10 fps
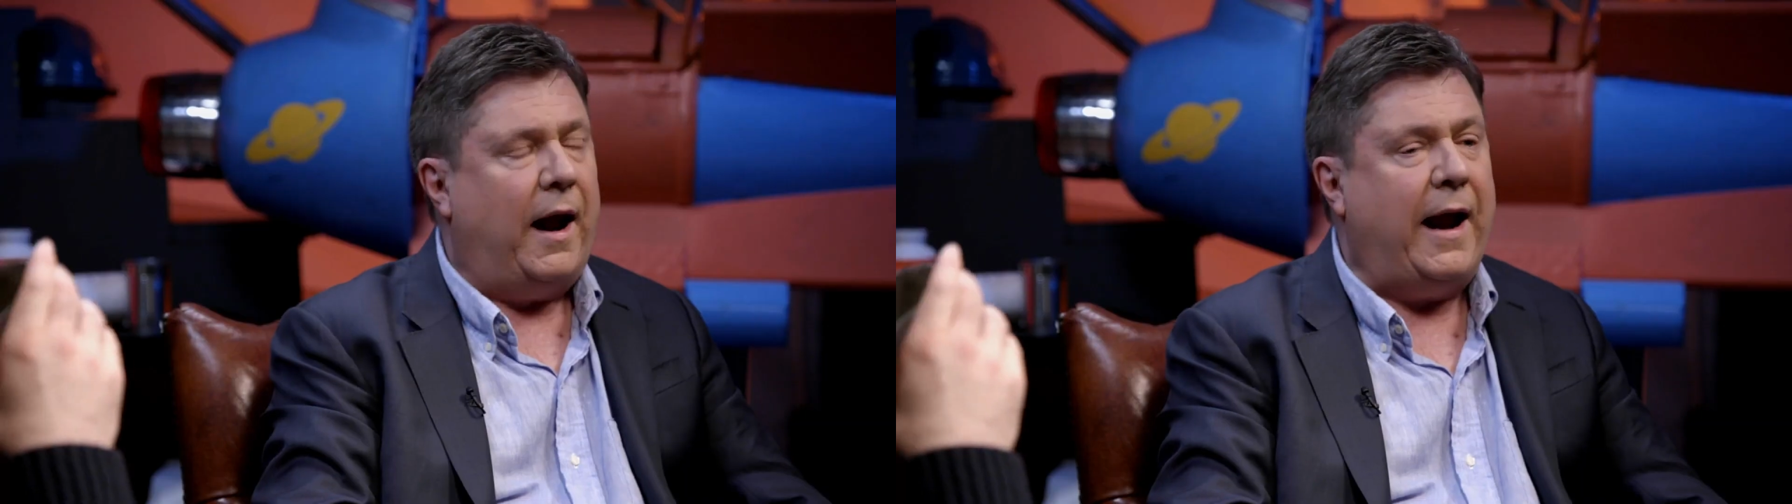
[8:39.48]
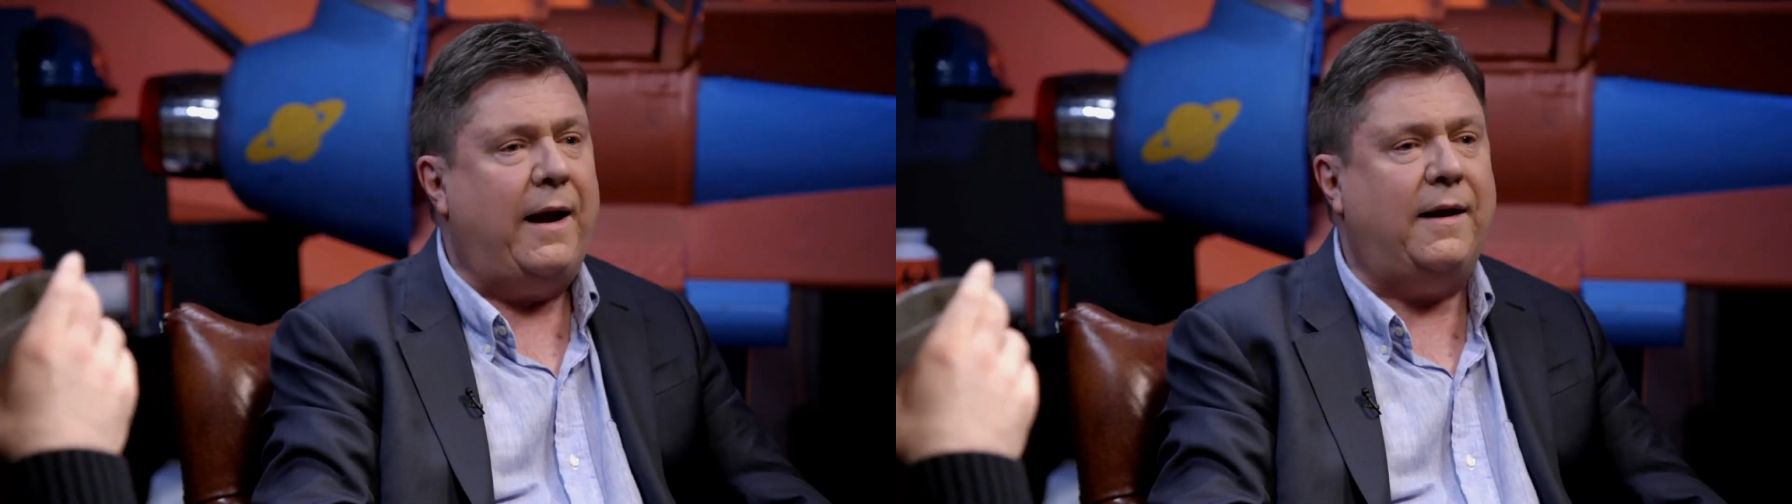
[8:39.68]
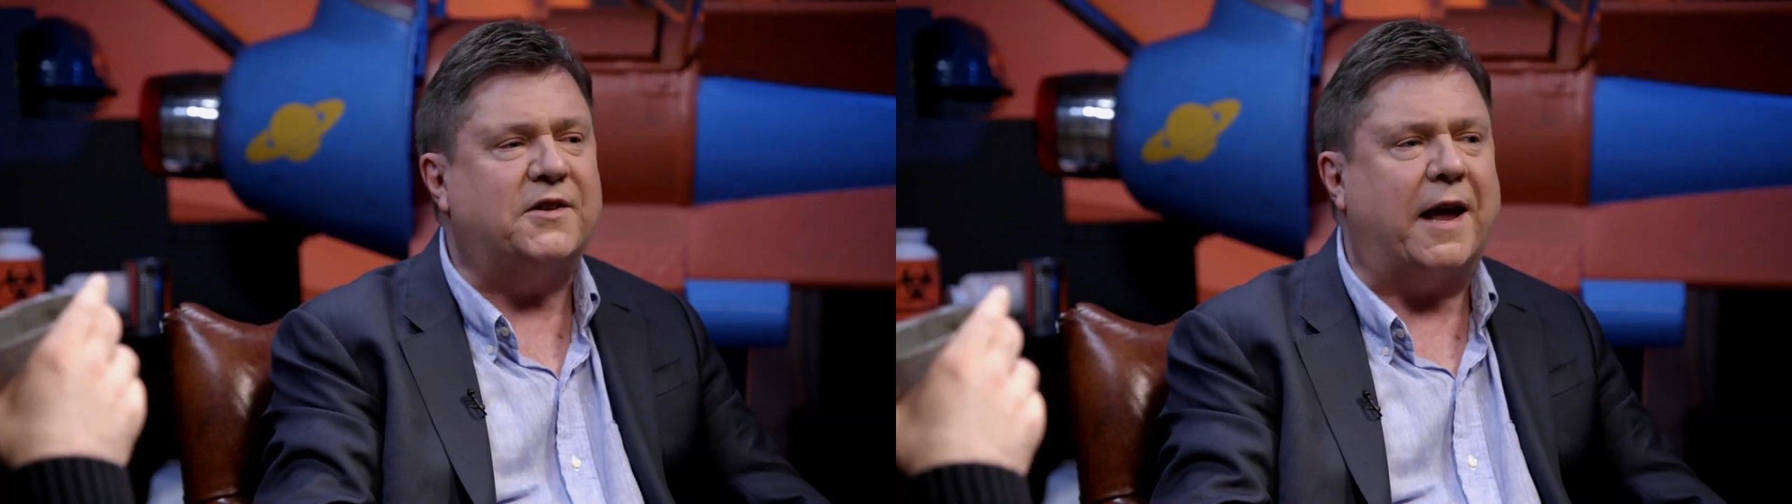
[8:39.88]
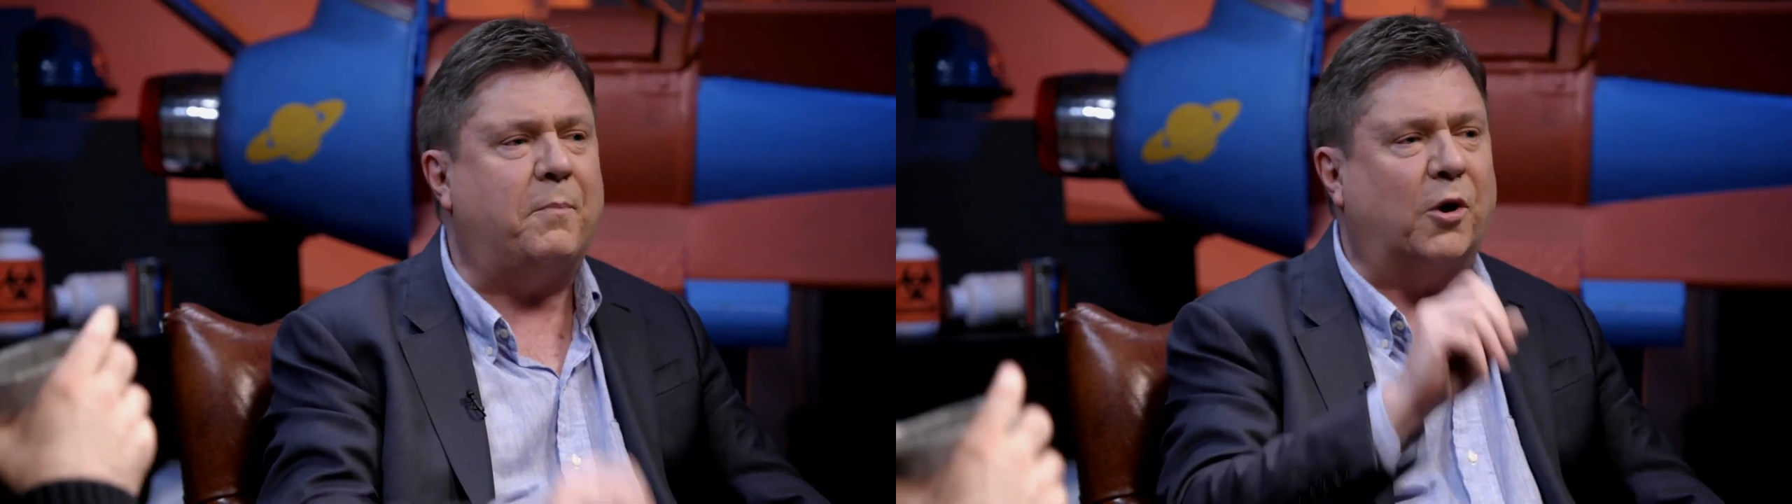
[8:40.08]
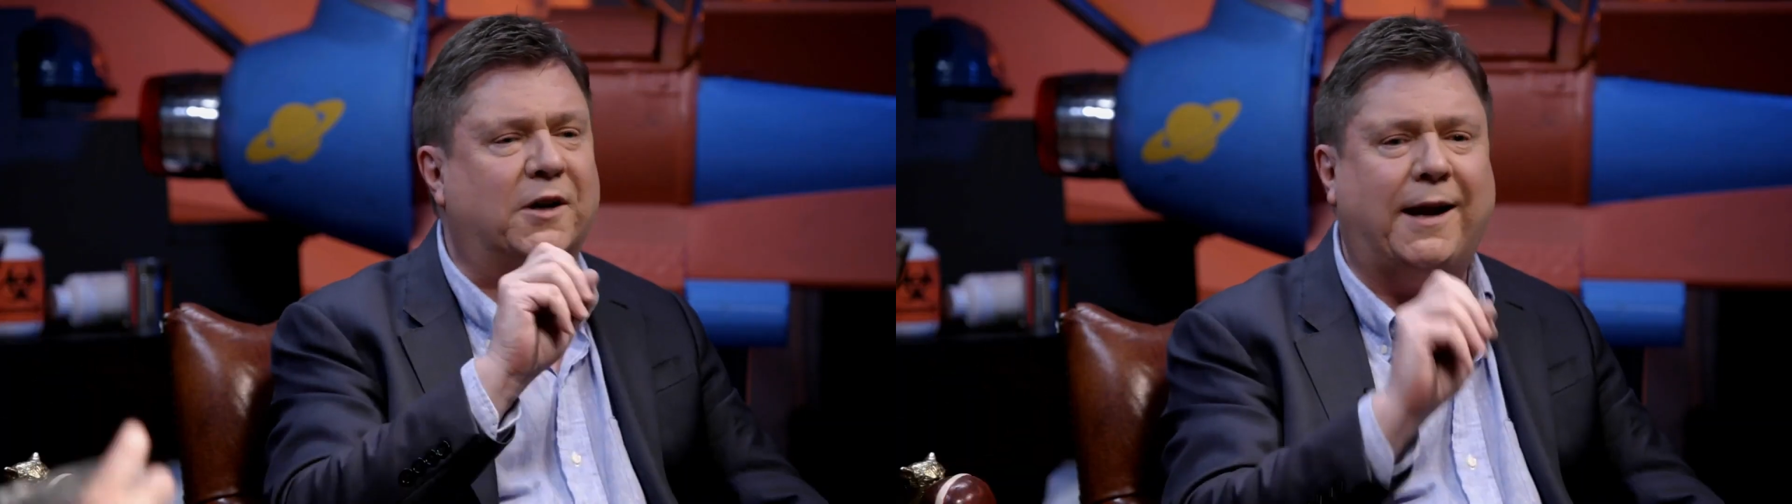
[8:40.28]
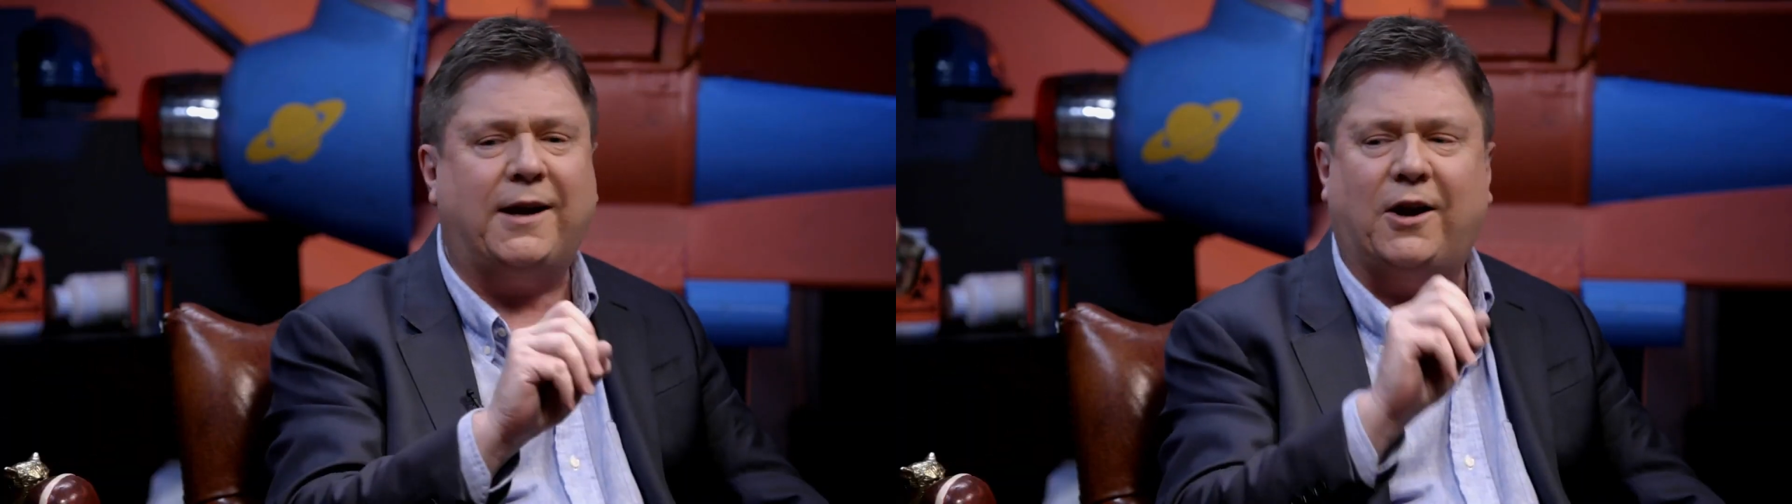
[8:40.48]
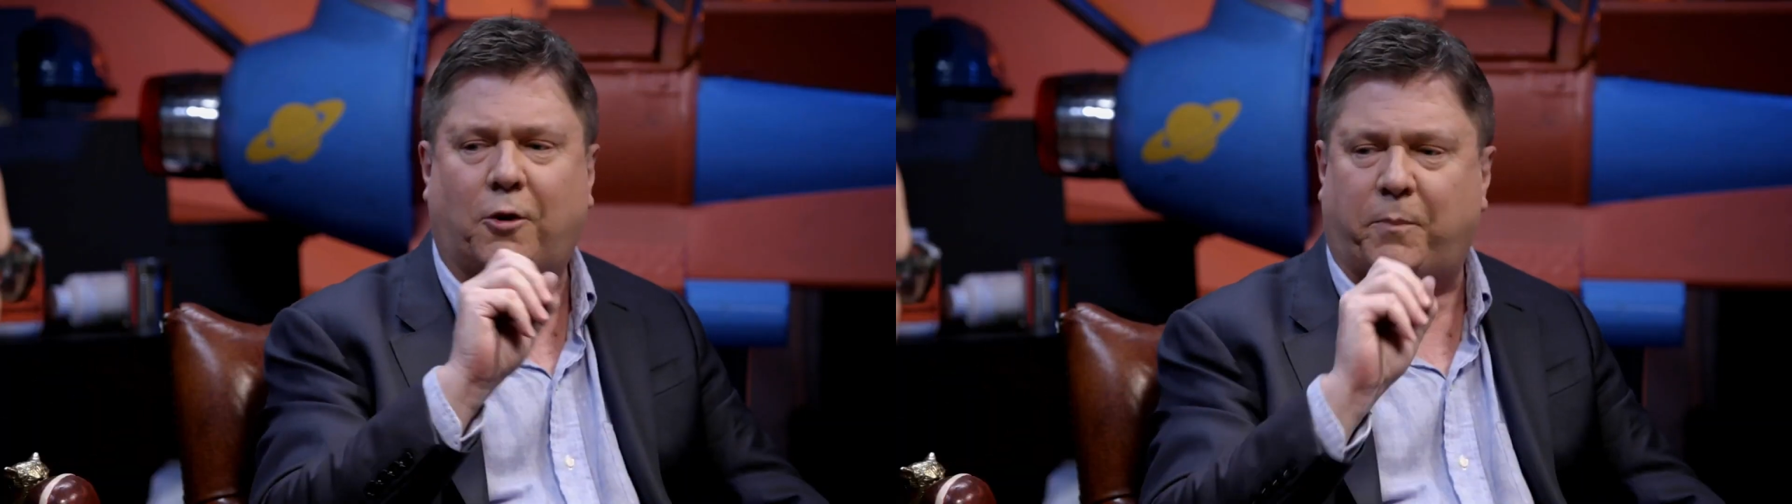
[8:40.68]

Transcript: It is a particular